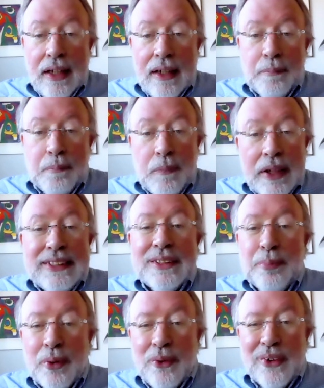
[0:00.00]
much
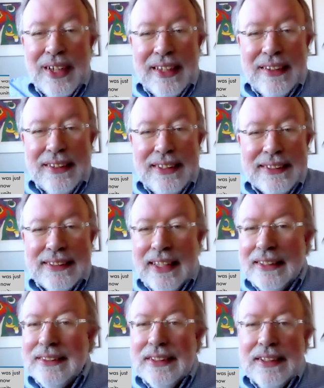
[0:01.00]
more, and the
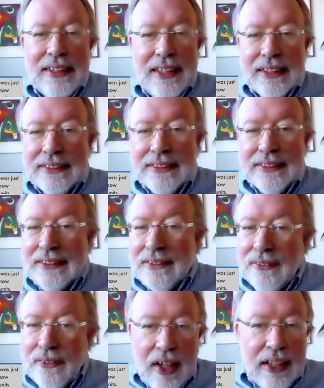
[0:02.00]
discussion is
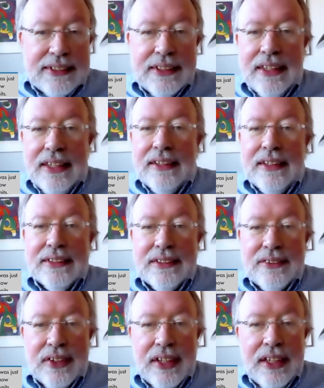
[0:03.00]
across the
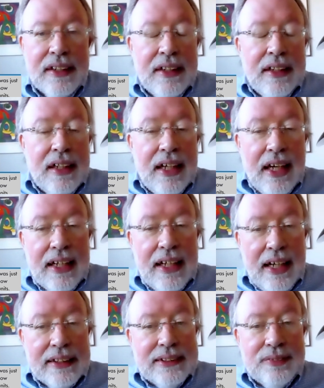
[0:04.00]
industry
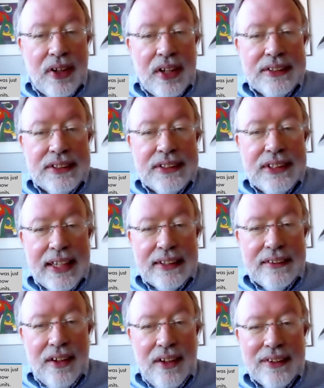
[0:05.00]
as far as the
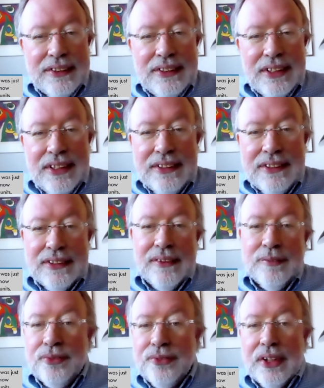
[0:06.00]
technology to
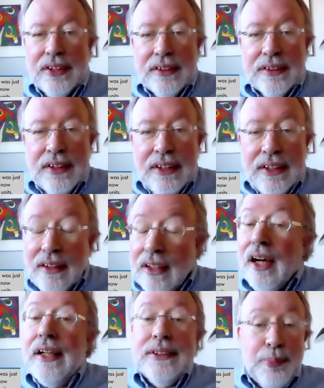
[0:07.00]
fill
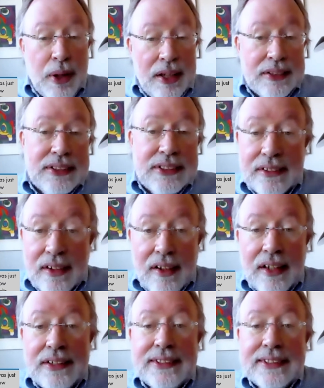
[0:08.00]
large barns and
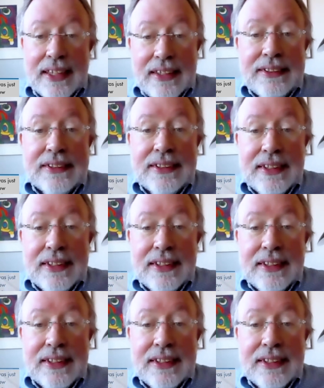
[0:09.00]
large sites